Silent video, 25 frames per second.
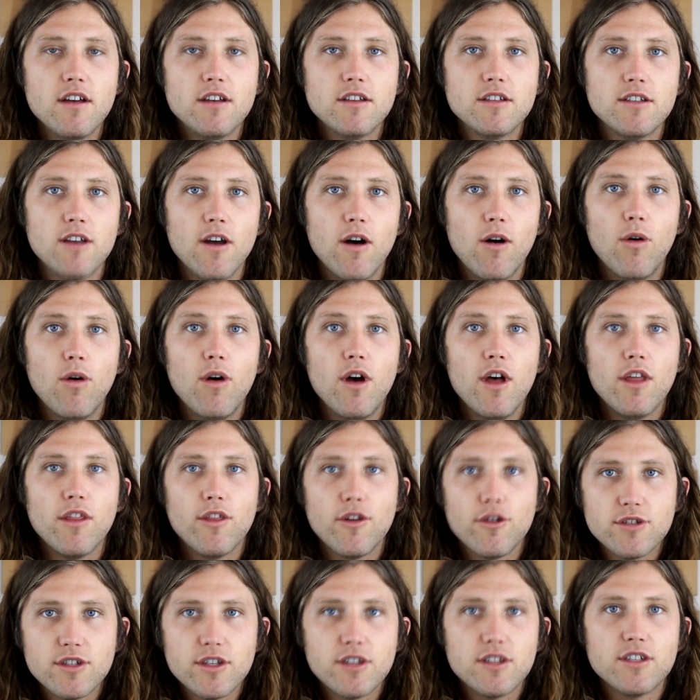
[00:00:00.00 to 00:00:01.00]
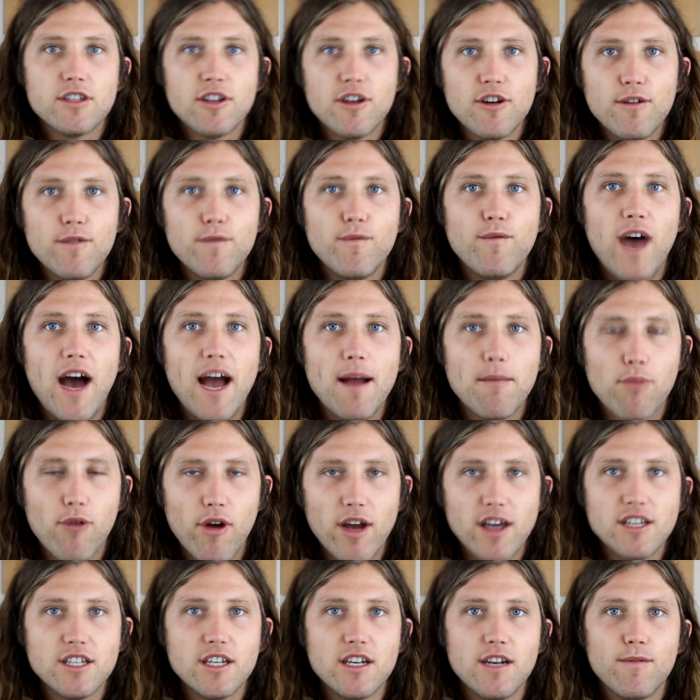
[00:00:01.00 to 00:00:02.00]
So there's a certain
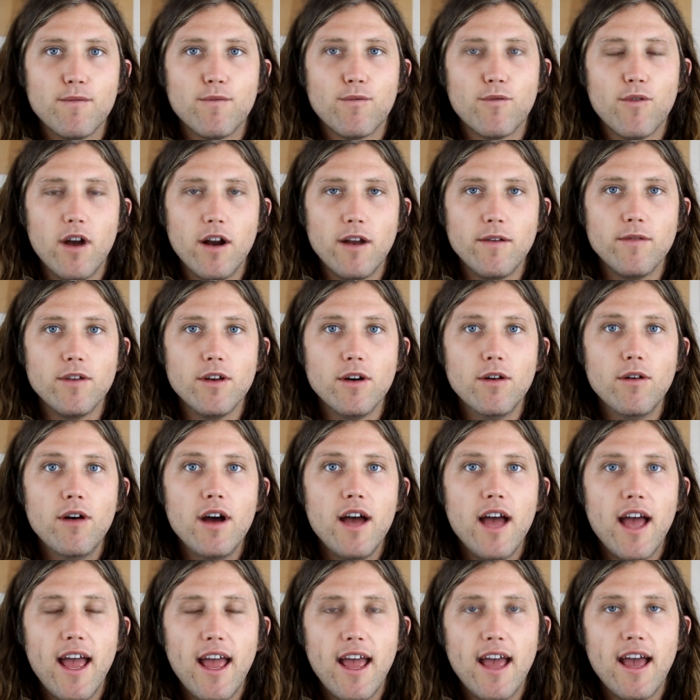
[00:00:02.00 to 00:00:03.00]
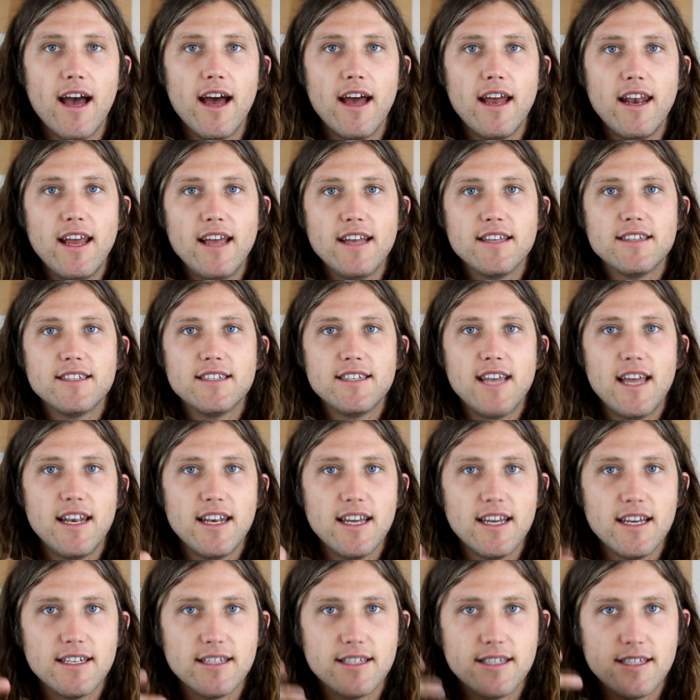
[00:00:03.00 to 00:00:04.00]
vibration in front of you, and it's
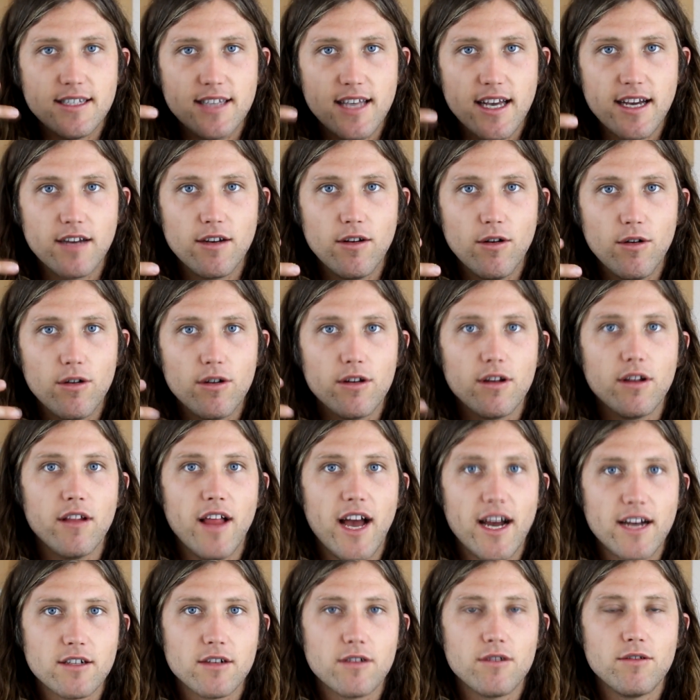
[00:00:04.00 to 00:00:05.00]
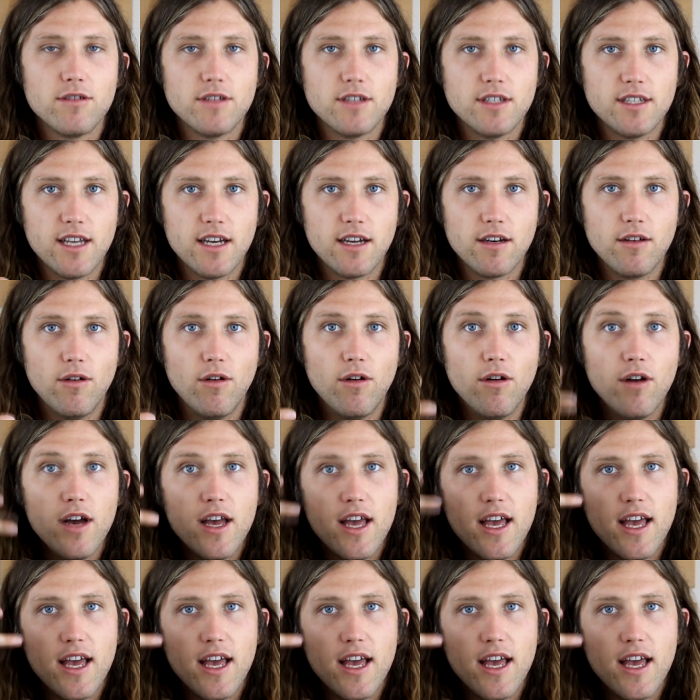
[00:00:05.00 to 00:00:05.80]
sending a signal, an electrical signal,